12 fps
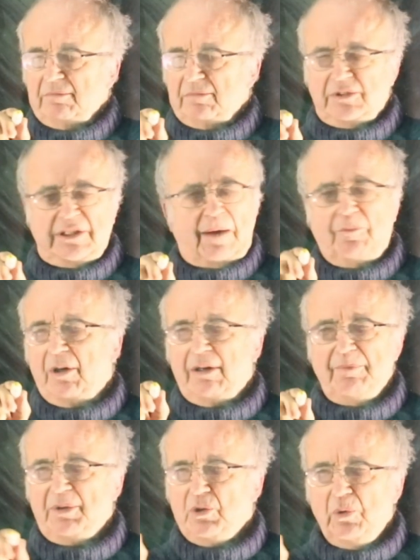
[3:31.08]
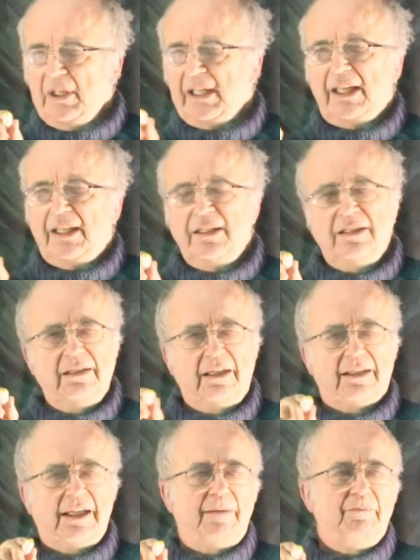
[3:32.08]
somewhere in between,
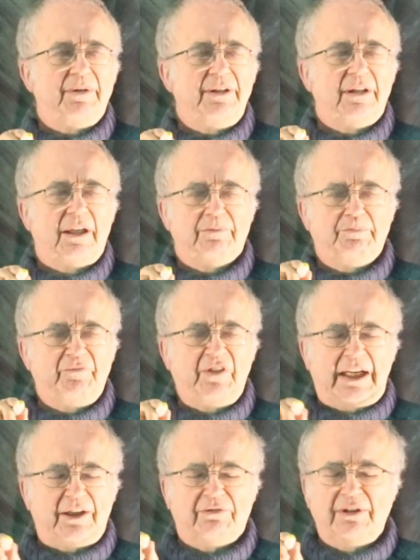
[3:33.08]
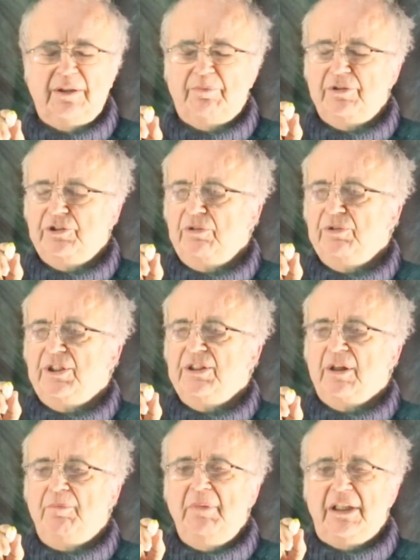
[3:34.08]
a factory that produces
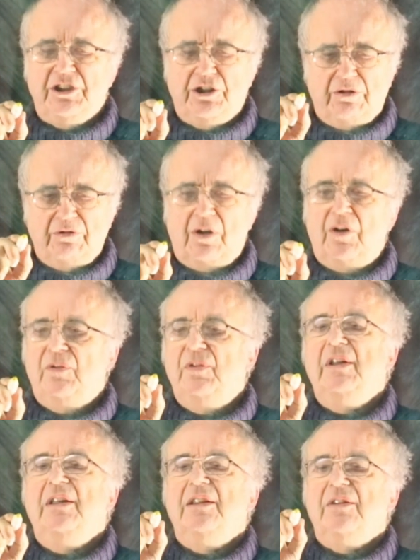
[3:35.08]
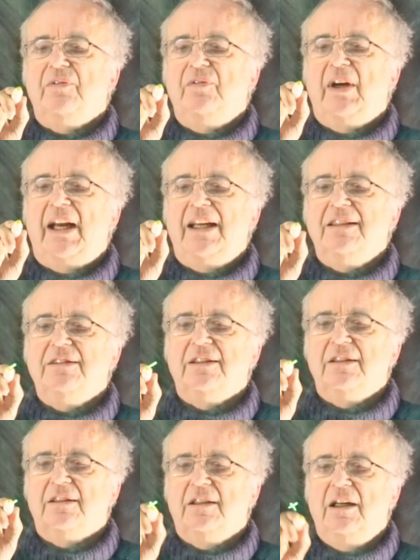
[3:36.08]
a mixture of vans
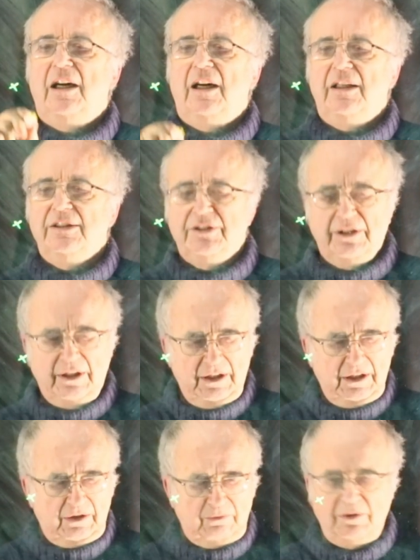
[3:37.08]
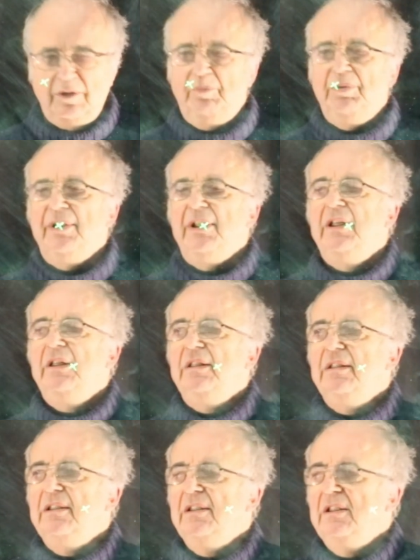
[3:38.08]
and cars will be
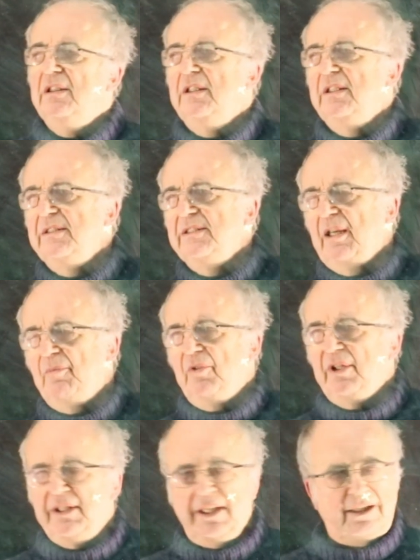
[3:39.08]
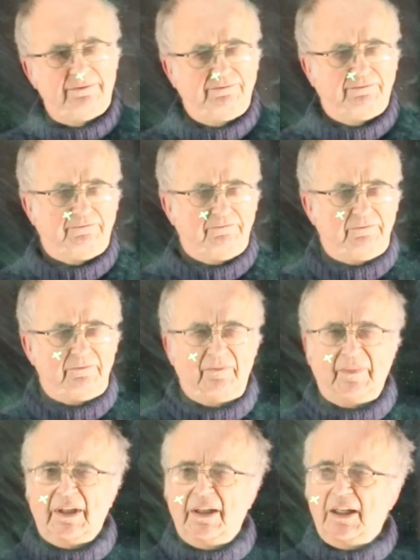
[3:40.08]
somewhere there.
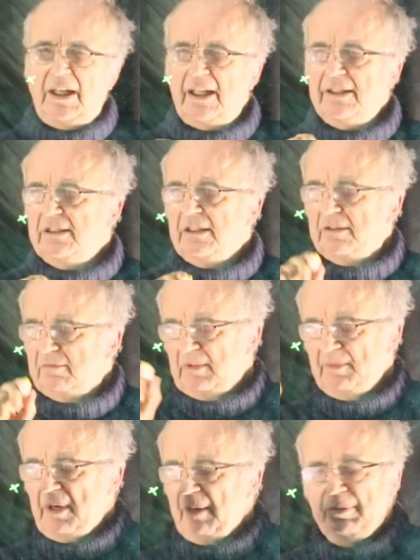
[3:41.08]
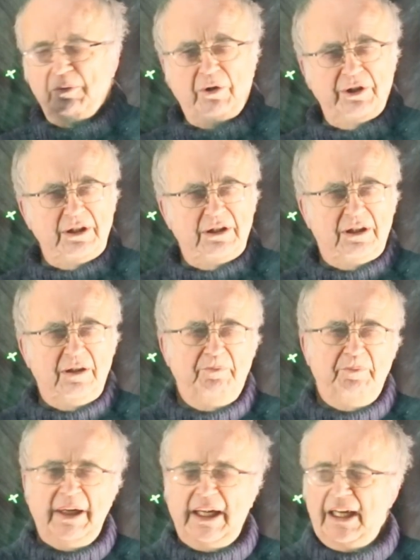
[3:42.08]
And we might be wanting to
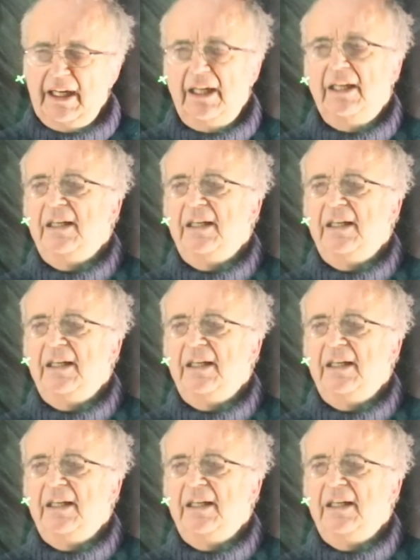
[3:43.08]
compare